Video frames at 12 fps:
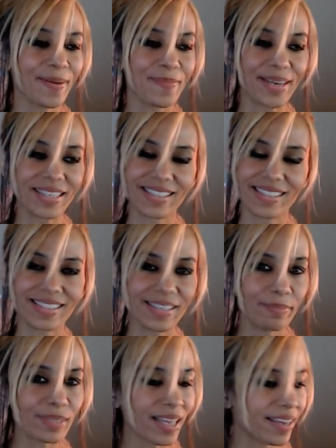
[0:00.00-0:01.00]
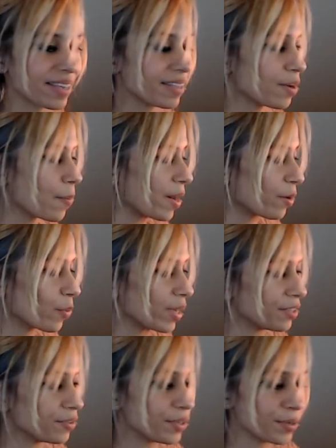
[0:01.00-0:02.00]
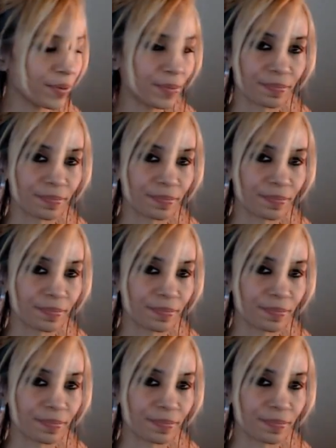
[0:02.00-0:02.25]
because it seems like no matter what you do,